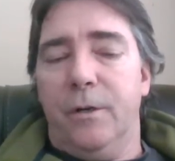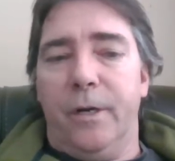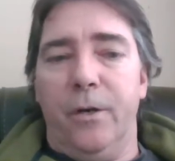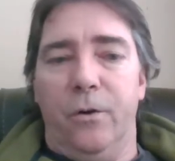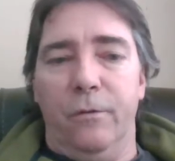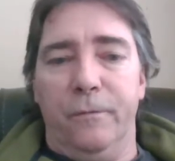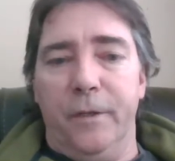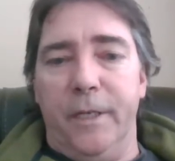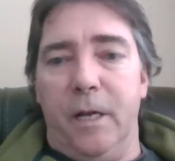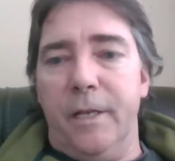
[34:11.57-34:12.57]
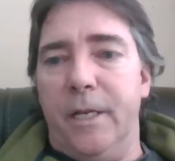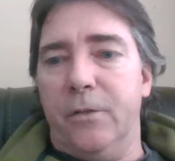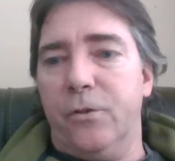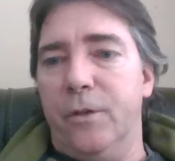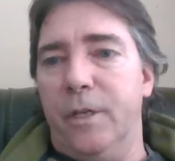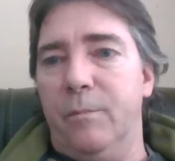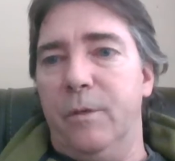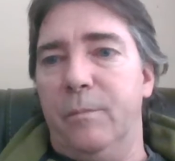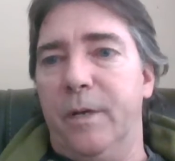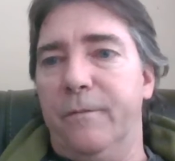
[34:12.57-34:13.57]
all right, hopefully I'll answer them
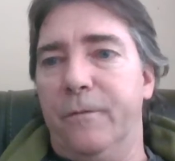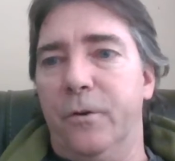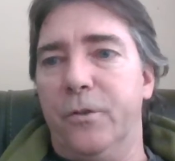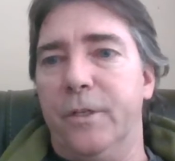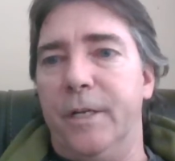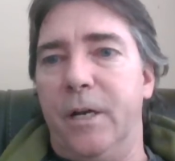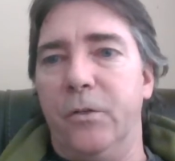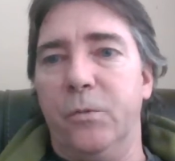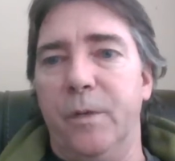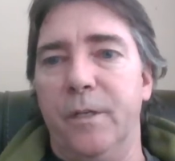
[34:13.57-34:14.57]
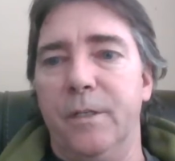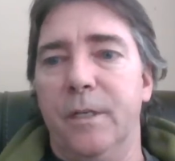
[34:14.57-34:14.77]
in my first announcement.